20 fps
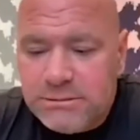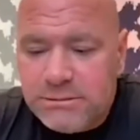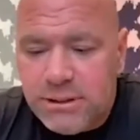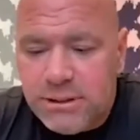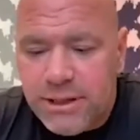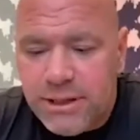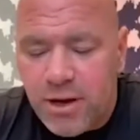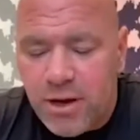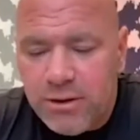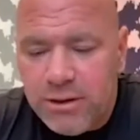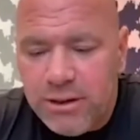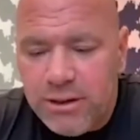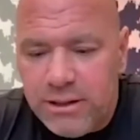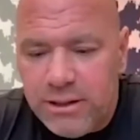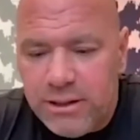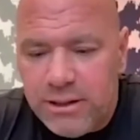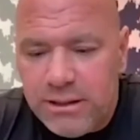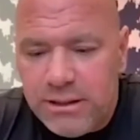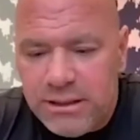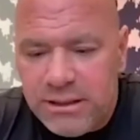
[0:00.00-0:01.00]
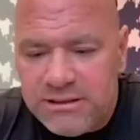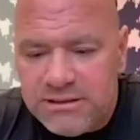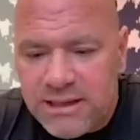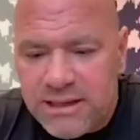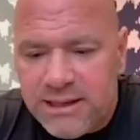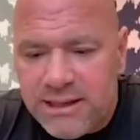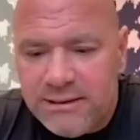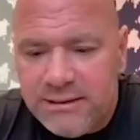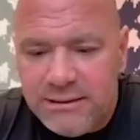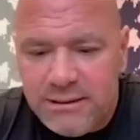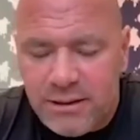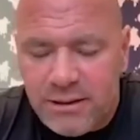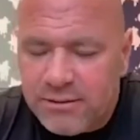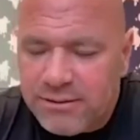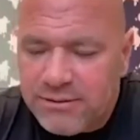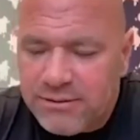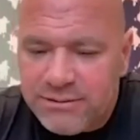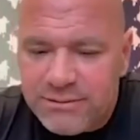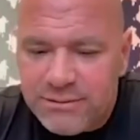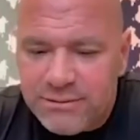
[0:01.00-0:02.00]
You know, he said, you know,
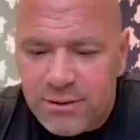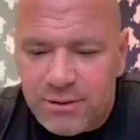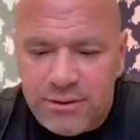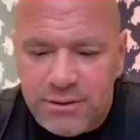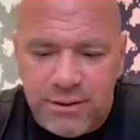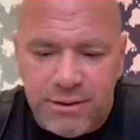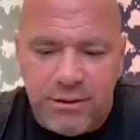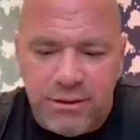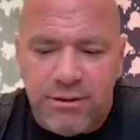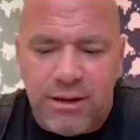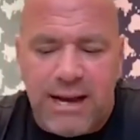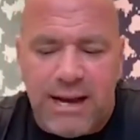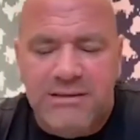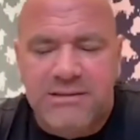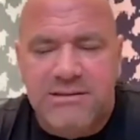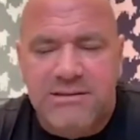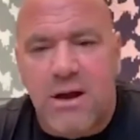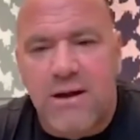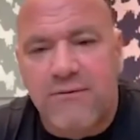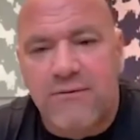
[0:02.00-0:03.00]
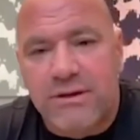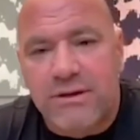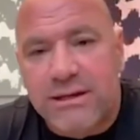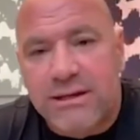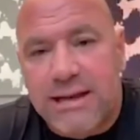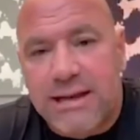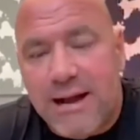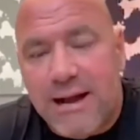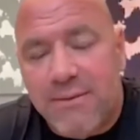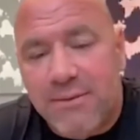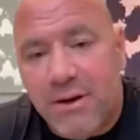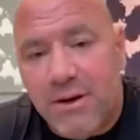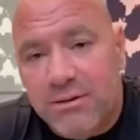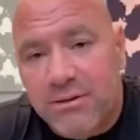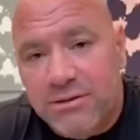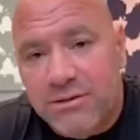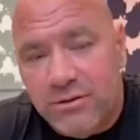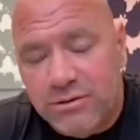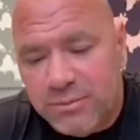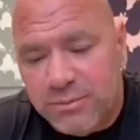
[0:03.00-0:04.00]
you guys saw everything that happened
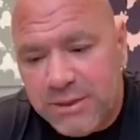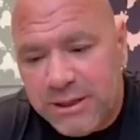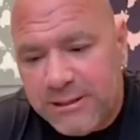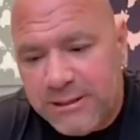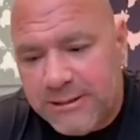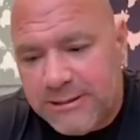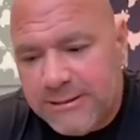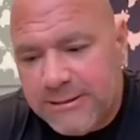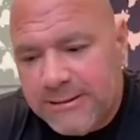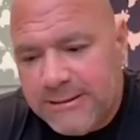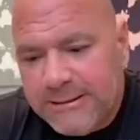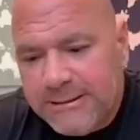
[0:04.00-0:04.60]
on social media.